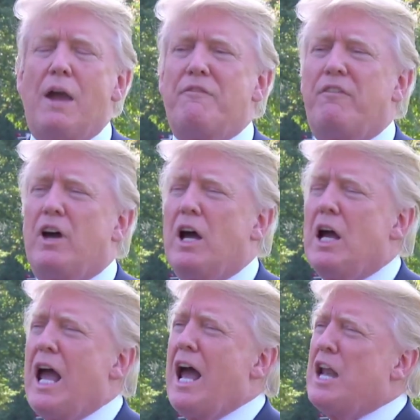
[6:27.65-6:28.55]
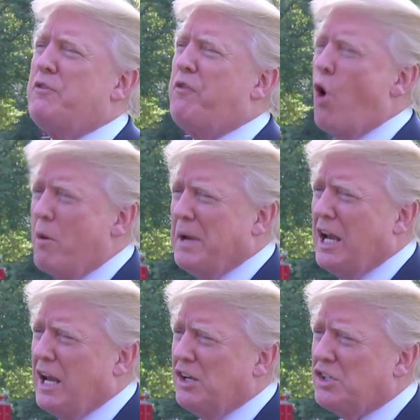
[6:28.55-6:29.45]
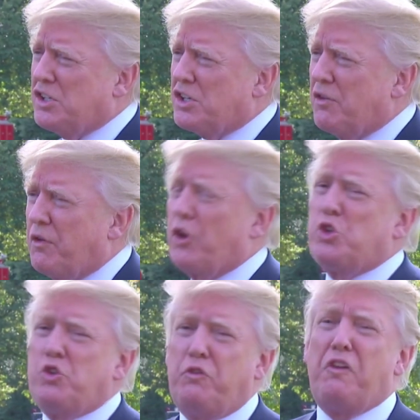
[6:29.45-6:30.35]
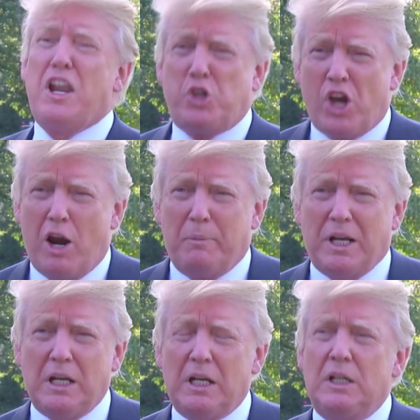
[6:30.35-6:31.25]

I've uh, had four meetings for Fed chairman,